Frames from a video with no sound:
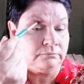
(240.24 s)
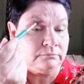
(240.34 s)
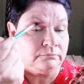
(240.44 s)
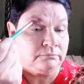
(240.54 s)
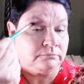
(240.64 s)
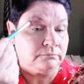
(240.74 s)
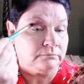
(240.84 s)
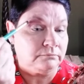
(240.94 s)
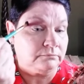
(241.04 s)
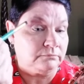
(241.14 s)

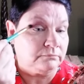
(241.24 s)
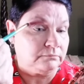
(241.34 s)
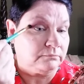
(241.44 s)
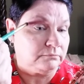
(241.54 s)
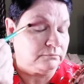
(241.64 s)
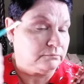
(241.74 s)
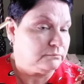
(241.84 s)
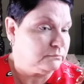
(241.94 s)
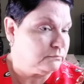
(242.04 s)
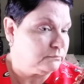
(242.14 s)

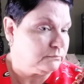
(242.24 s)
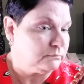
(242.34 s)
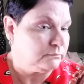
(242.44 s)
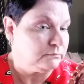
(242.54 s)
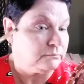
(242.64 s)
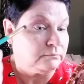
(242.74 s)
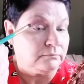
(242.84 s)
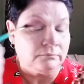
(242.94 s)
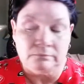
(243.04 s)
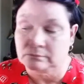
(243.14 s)

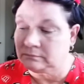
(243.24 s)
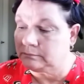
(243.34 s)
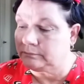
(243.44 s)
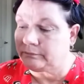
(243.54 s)
No one is speaking in this clip.